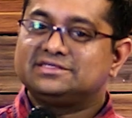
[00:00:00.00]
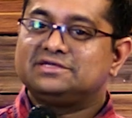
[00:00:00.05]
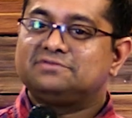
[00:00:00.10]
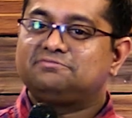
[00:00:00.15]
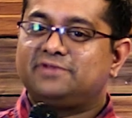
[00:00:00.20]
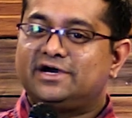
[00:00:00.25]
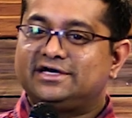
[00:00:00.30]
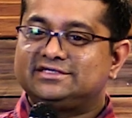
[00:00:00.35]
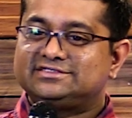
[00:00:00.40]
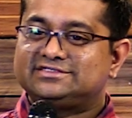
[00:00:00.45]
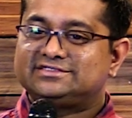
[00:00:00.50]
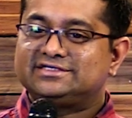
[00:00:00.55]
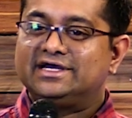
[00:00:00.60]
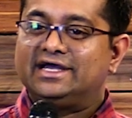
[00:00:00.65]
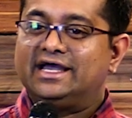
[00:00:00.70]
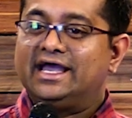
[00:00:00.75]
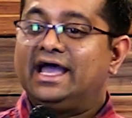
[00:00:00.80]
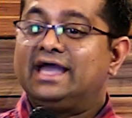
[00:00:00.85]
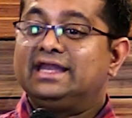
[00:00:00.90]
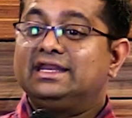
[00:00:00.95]
in the past
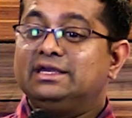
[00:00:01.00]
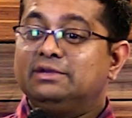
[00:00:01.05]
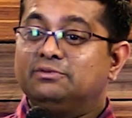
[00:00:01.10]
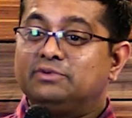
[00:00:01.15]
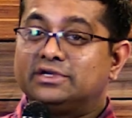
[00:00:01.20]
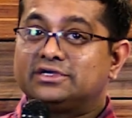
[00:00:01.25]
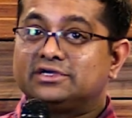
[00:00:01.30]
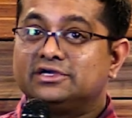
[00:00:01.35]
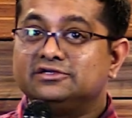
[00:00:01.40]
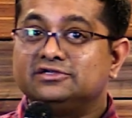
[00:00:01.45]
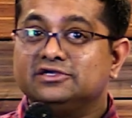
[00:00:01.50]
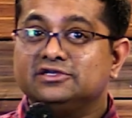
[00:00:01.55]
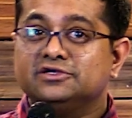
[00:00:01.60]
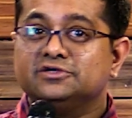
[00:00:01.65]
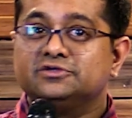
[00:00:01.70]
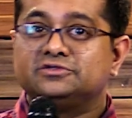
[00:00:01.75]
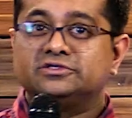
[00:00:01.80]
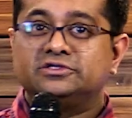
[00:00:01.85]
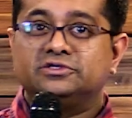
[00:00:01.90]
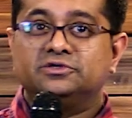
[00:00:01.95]
and he will
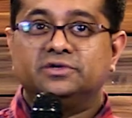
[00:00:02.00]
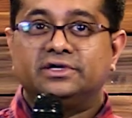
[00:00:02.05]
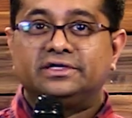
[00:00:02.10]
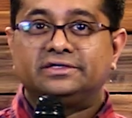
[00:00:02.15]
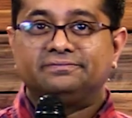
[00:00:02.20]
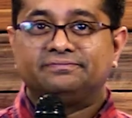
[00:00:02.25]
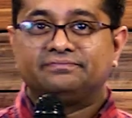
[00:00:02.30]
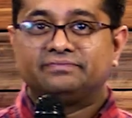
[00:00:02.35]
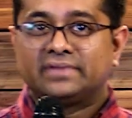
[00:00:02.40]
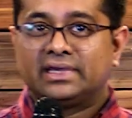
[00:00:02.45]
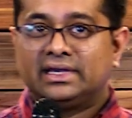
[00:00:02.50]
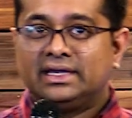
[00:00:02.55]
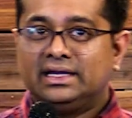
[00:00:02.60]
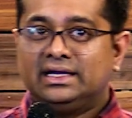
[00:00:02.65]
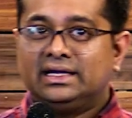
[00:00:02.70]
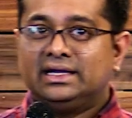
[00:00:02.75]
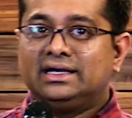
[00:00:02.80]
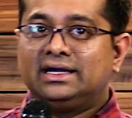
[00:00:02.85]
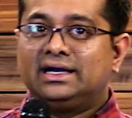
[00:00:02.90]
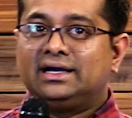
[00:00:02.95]
continue to do it.
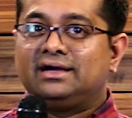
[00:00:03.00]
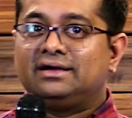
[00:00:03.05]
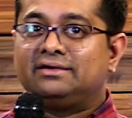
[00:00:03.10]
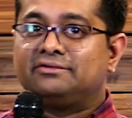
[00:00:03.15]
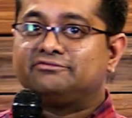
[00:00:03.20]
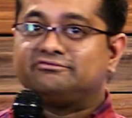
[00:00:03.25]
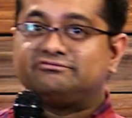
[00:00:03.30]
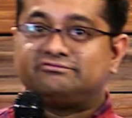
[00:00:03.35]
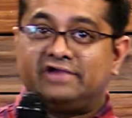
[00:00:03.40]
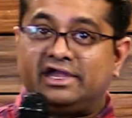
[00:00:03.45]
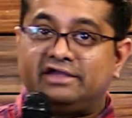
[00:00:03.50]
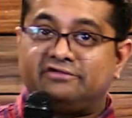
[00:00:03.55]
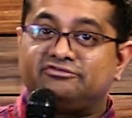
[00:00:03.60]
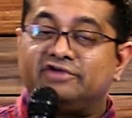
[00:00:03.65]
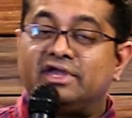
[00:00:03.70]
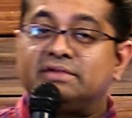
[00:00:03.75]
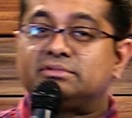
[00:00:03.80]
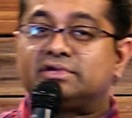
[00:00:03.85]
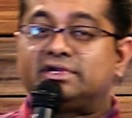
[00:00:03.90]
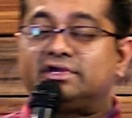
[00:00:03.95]
Very
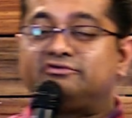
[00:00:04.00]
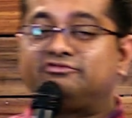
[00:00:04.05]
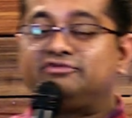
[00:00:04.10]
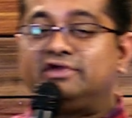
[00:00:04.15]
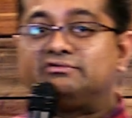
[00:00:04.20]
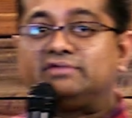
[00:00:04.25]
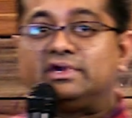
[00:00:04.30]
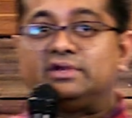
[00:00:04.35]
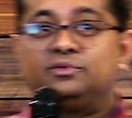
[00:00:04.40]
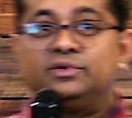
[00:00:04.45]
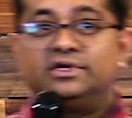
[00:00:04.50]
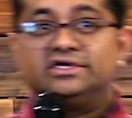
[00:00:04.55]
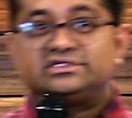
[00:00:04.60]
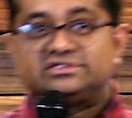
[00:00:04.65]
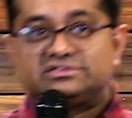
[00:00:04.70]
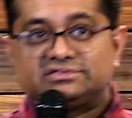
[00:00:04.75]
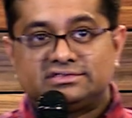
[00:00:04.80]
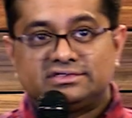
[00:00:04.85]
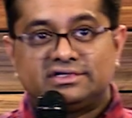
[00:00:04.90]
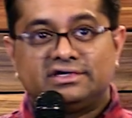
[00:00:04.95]
favorite
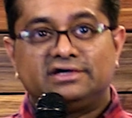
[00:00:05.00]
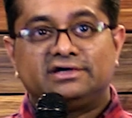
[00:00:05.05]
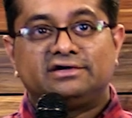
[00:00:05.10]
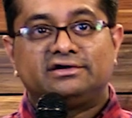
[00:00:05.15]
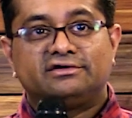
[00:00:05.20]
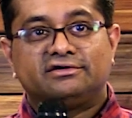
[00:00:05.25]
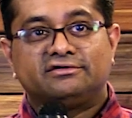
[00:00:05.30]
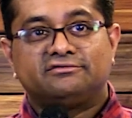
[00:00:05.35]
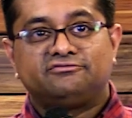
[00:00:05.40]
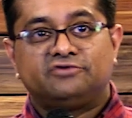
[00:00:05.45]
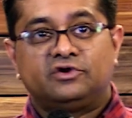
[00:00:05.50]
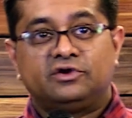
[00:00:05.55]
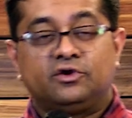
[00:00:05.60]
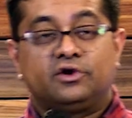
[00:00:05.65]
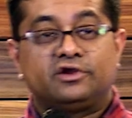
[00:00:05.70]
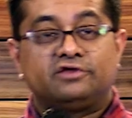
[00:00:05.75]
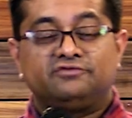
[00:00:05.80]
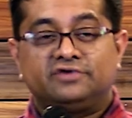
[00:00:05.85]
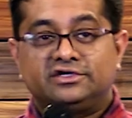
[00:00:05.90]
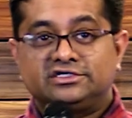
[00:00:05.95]
verse for a
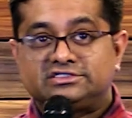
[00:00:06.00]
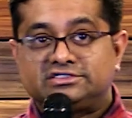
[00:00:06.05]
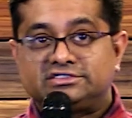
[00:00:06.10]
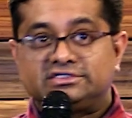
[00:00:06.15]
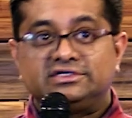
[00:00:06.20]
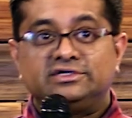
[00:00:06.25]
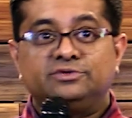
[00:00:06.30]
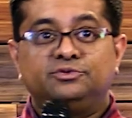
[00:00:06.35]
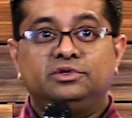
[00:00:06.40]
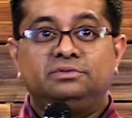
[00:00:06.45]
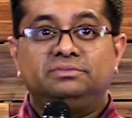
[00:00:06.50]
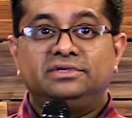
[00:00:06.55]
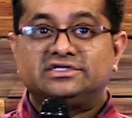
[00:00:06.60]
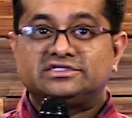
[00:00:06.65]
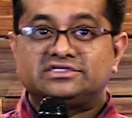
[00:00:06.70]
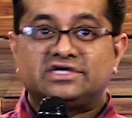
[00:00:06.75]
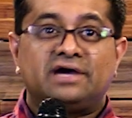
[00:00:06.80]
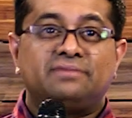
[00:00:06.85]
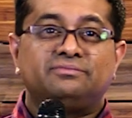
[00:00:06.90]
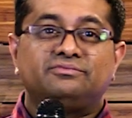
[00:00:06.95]
lot of us, it would be
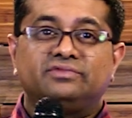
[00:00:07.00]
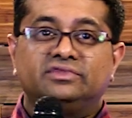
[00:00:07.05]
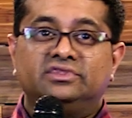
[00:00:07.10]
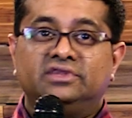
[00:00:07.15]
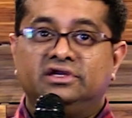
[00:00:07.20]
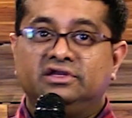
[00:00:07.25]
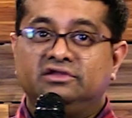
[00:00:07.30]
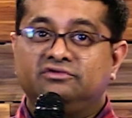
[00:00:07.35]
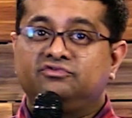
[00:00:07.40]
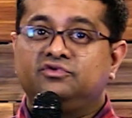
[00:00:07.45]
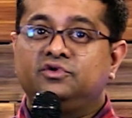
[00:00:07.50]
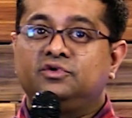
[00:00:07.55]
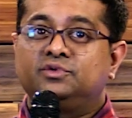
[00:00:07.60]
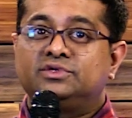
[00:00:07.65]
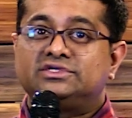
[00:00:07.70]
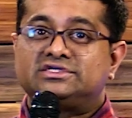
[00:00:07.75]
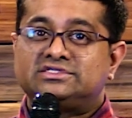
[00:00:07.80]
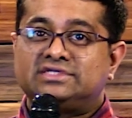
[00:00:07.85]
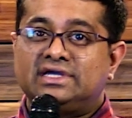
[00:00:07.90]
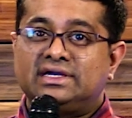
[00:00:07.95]
Psalm 34
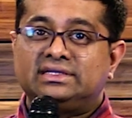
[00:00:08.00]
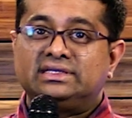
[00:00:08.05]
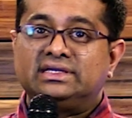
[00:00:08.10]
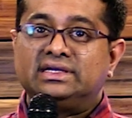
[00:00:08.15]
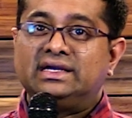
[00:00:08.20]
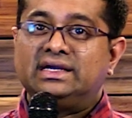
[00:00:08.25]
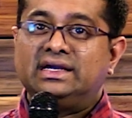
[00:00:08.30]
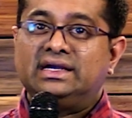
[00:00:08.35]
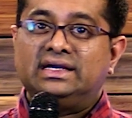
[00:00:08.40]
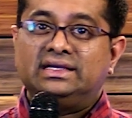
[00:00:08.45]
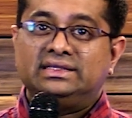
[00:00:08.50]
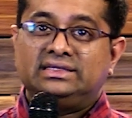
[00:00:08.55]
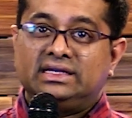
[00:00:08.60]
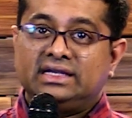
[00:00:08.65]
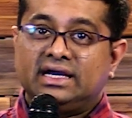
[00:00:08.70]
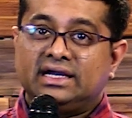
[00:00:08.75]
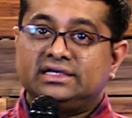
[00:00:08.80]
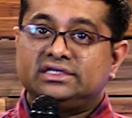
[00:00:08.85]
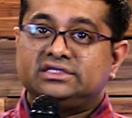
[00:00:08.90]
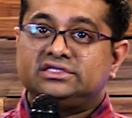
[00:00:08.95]
verse 10. The
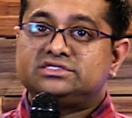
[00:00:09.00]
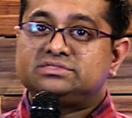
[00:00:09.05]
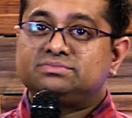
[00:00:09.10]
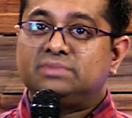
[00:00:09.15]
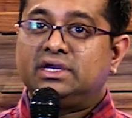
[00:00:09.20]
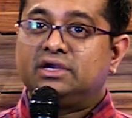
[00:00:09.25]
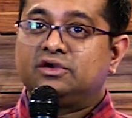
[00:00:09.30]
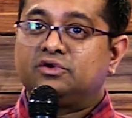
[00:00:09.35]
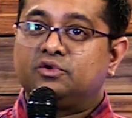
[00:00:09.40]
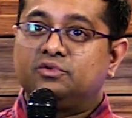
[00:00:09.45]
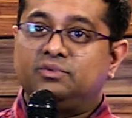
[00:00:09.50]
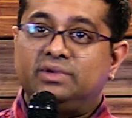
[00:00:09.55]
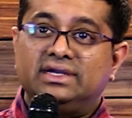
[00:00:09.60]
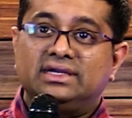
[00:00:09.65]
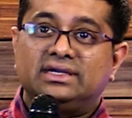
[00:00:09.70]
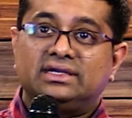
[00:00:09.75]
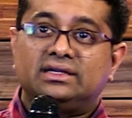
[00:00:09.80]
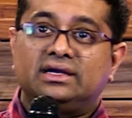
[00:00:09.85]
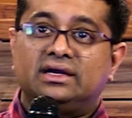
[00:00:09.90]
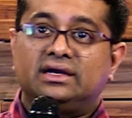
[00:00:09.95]
lions may grow
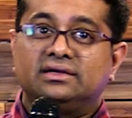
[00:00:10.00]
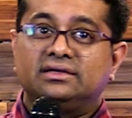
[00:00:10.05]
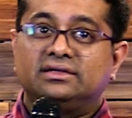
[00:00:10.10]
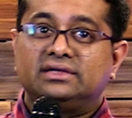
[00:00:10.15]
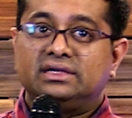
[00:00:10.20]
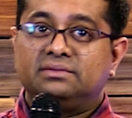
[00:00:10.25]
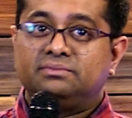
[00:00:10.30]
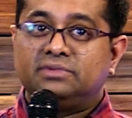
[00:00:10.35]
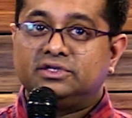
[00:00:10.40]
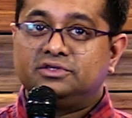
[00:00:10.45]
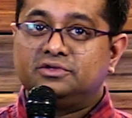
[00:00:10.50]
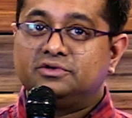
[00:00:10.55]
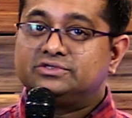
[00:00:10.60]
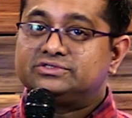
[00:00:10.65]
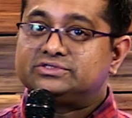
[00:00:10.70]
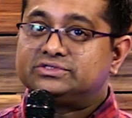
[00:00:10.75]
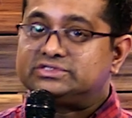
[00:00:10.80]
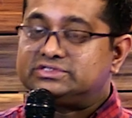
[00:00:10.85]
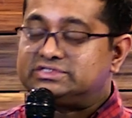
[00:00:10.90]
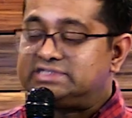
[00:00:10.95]
weak and hungry, but
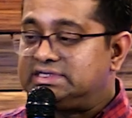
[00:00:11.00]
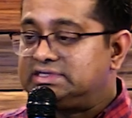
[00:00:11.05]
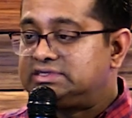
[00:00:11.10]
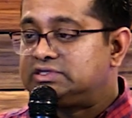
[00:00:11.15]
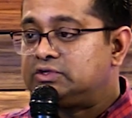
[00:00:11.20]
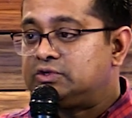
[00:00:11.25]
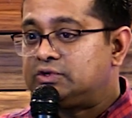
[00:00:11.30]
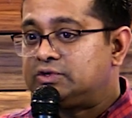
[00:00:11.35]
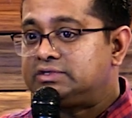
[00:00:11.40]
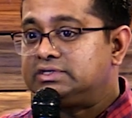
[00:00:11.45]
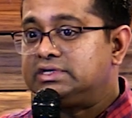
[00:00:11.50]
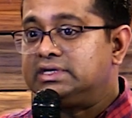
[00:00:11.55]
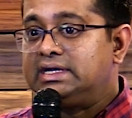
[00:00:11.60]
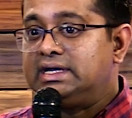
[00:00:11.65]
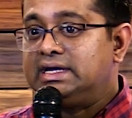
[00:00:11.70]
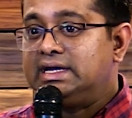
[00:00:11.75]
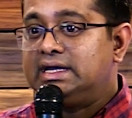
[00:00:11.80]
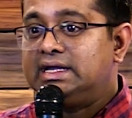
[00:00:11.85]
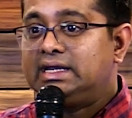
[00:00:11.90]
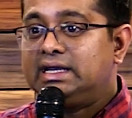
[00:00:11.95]
those who seek the Lord
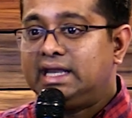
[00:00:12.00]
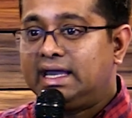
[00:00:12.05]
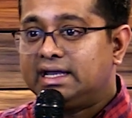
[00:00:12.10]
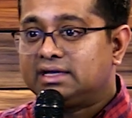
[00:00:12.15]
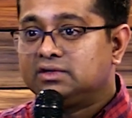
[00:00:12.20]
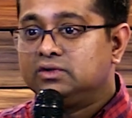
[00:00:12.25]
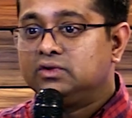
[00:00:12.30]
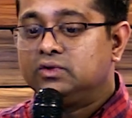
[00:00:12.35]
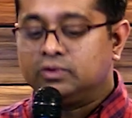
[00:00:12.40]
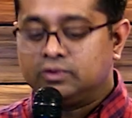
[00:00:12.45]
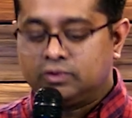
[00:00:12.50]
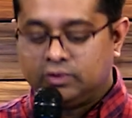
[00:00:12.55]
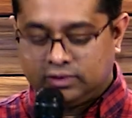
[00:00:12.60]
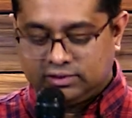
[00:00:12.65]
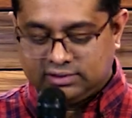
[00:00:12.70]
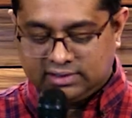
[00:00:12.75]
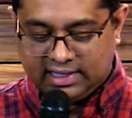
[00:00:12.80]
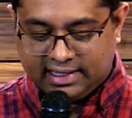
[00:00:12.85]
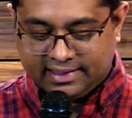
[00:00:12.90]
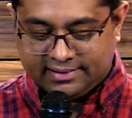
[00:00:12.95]
lack no
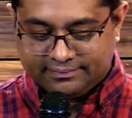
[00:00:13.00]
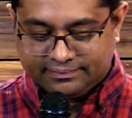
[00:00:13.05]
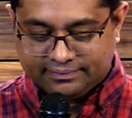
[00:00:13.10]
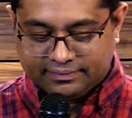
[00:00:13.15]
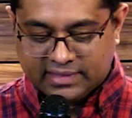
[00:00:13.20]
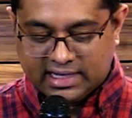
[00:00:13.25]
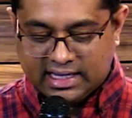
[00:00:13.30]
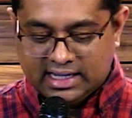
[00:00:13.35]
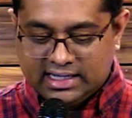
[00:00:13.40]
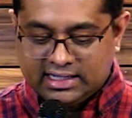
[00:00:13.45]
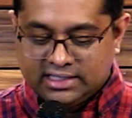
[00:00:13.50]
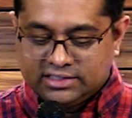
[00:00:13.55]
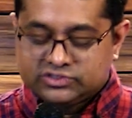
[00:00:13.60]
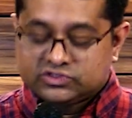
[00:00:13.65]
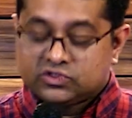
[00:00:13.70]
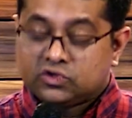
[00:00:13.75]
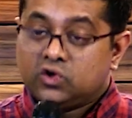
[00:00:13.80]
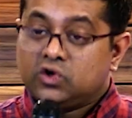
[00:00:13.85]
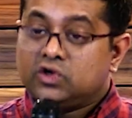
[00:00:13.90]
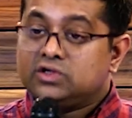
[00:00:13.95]
good thing.
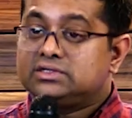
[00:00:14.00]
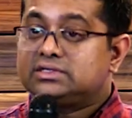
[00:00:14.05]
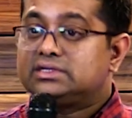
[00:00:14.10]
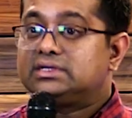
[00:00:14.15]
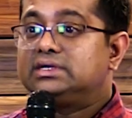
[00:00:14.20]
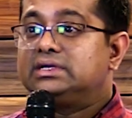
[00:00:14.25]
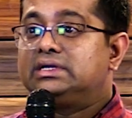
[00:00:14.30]
So the Lord